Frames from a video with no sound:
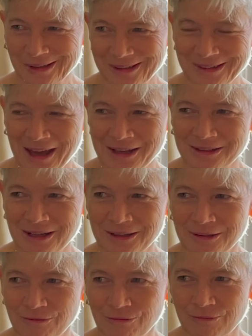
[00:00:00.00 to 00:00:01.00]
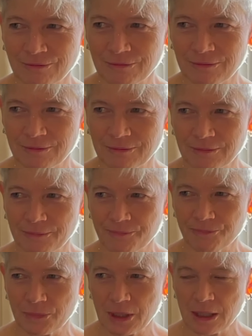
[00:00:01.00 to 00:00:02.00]
That kind of like more
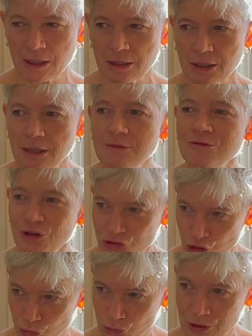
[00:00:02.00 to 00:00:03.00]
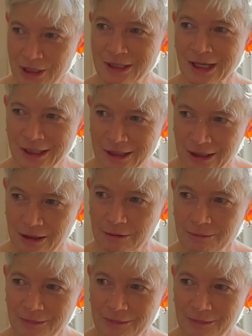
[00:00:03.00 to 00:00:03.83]
uh, virtue. Virtue, exactly.